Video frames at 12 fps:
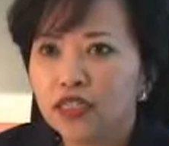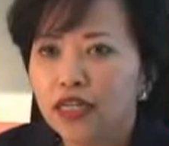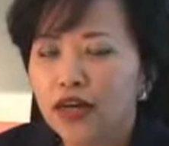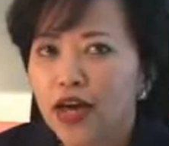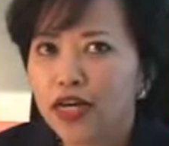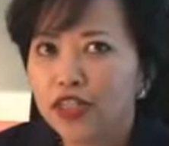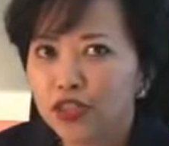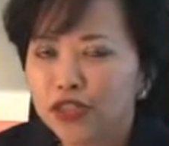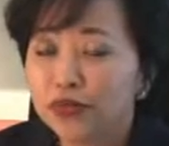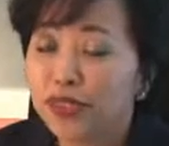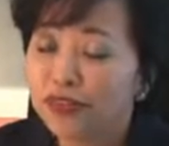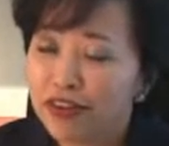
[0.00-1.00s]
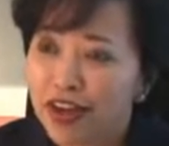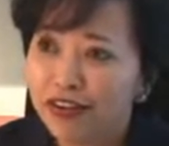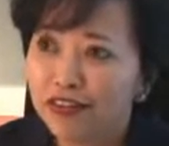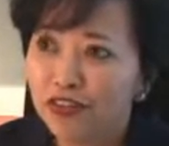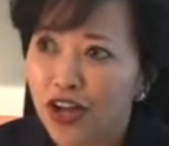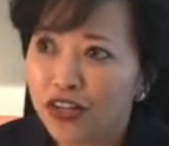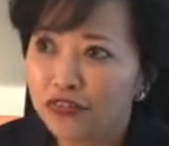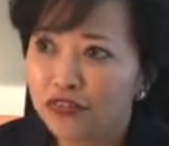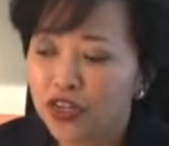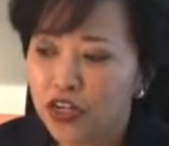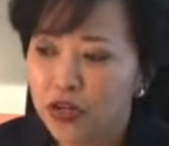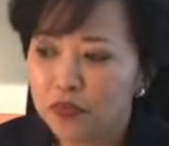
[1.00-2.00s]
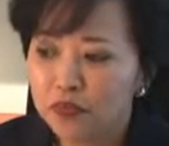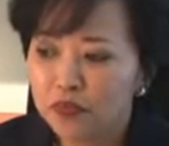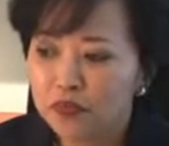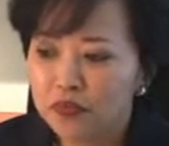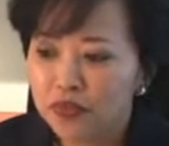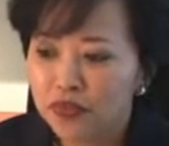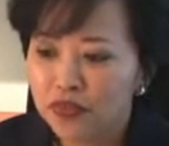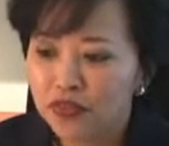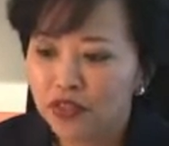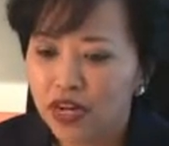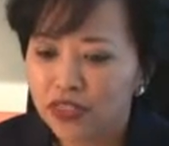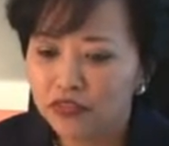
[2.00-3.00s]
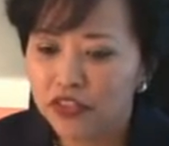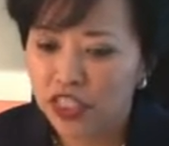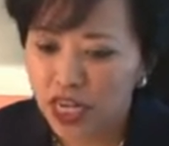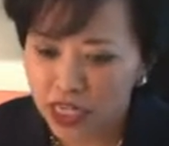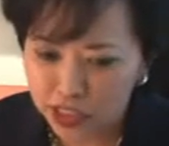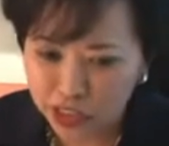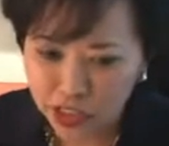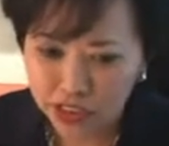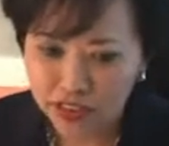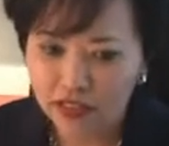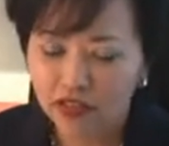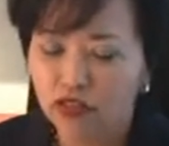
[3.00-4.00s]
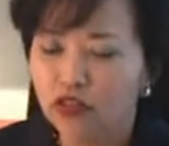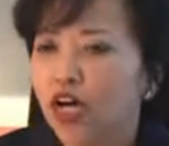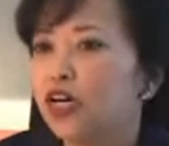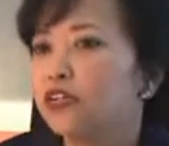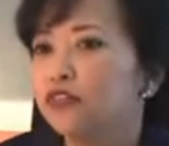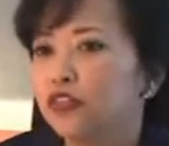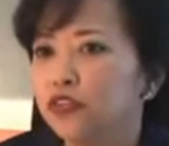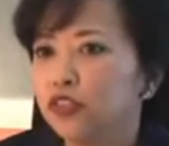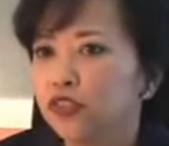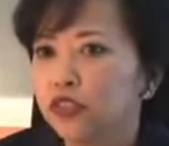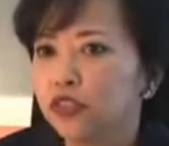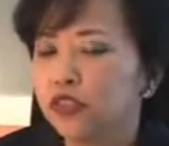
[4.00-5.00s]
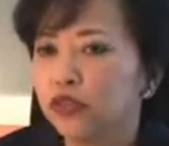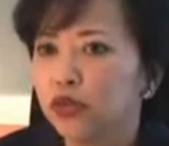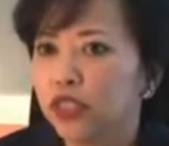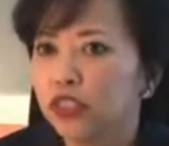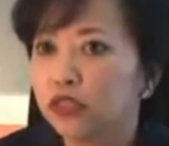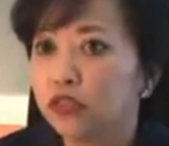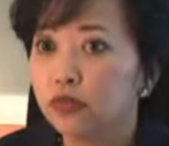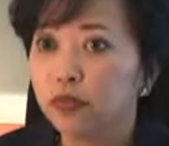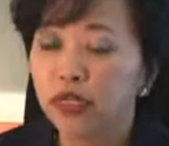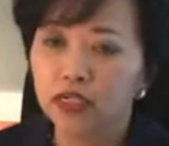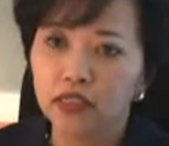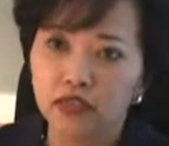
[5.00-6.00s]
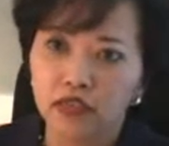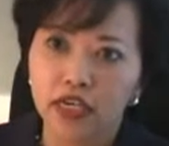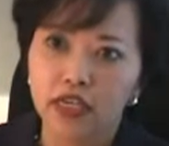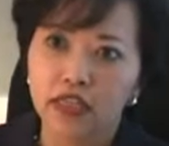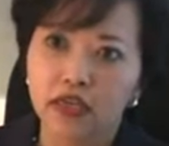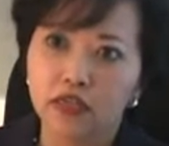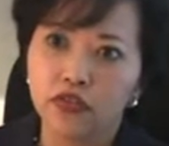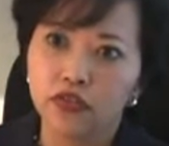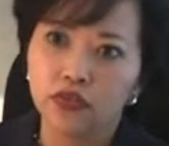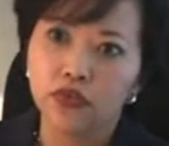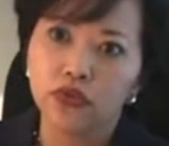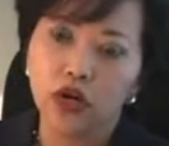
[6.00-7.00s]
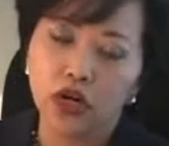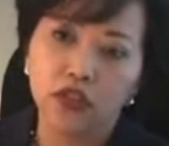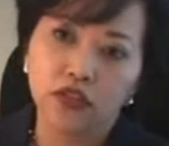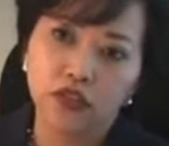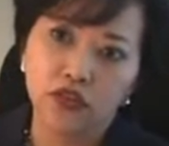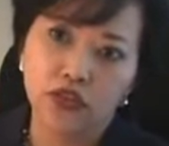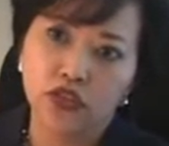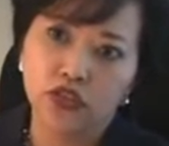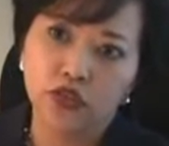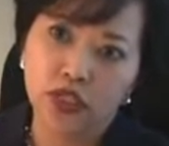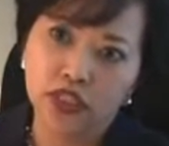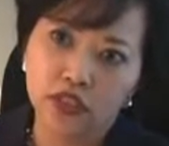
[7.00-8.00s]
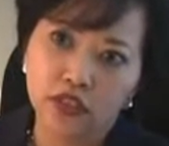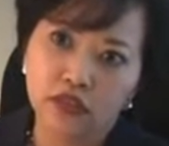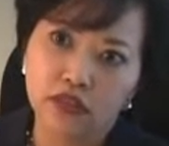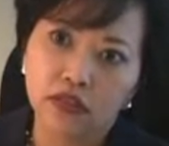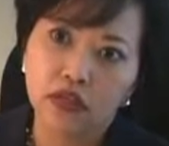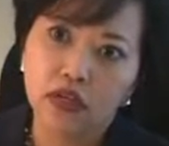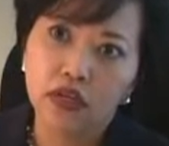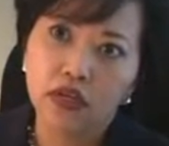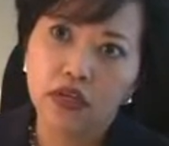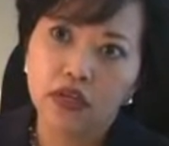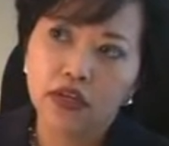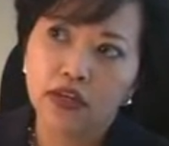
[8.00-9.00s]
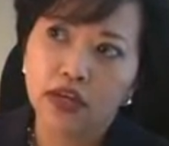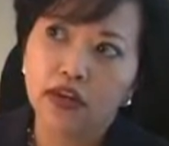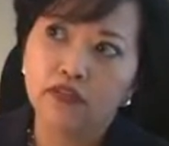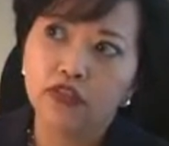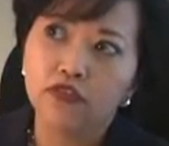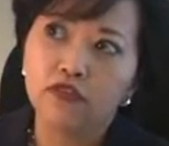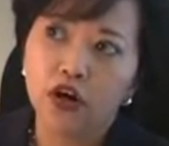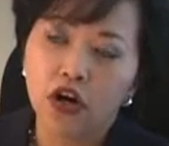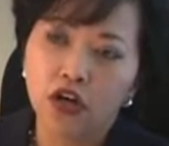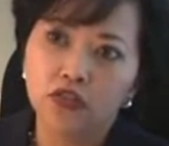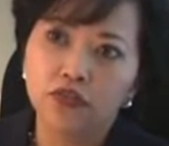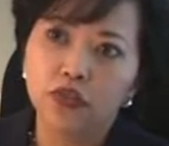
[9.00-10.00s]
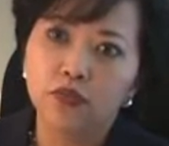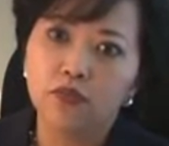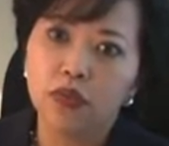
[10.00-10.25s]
Yeah, actually, well, I've had a lot of challenges, a lot of difficult situations, but I can say that through all of those situations have evolved